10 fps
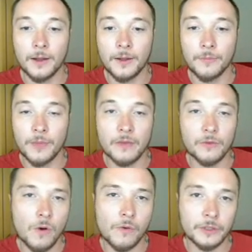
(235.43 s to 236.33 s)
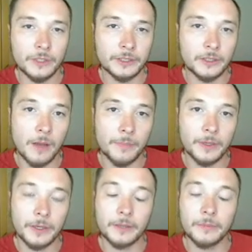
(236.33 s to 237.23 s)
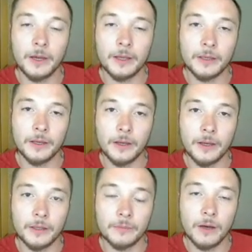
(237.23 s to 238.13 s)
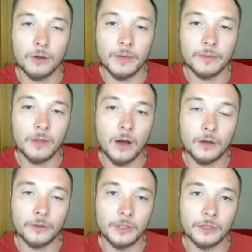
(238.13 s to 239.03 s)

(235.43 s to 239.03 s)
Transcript: Um, I've covered this topic in my, uh, in my, on my blog.